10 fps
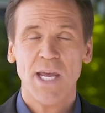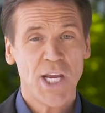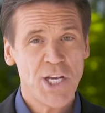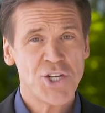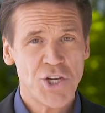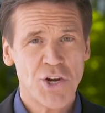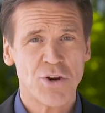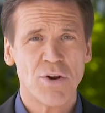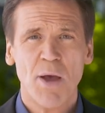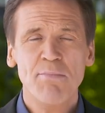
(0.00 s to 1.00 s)
Each
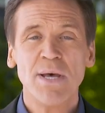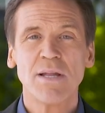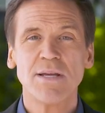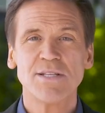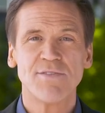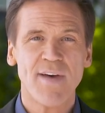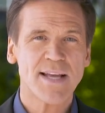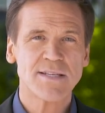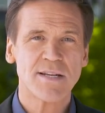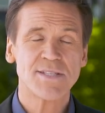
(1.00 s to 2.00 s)
year, millions of
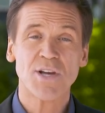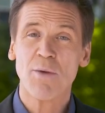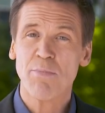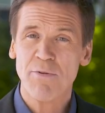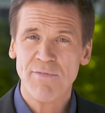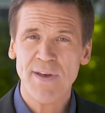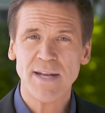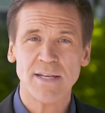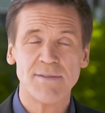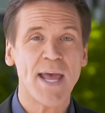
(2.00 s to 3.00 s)
accidents are prevented